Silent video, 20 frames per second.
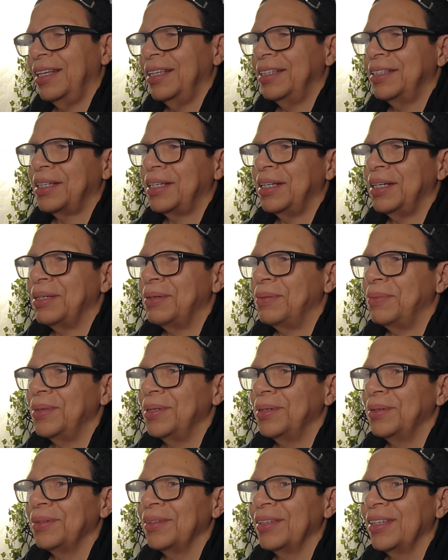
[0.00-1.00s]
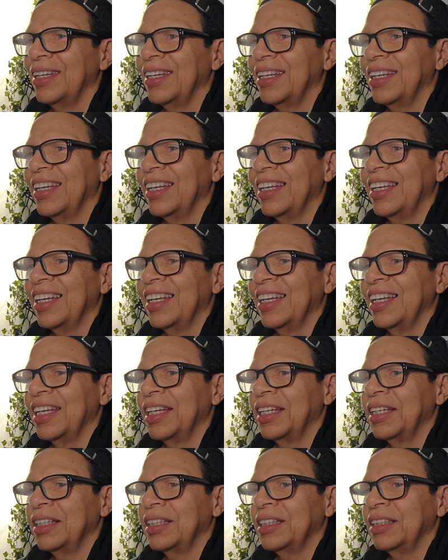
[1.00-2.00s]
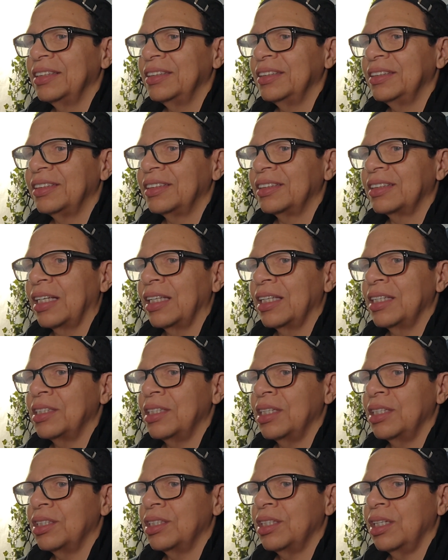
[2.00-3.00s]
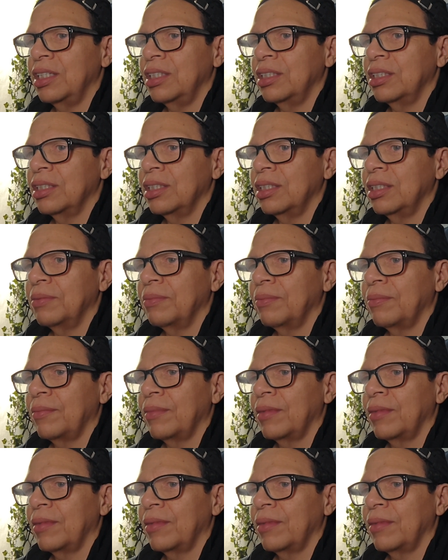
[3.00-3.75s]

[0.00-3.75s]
That's kind of weird. Unless they change it.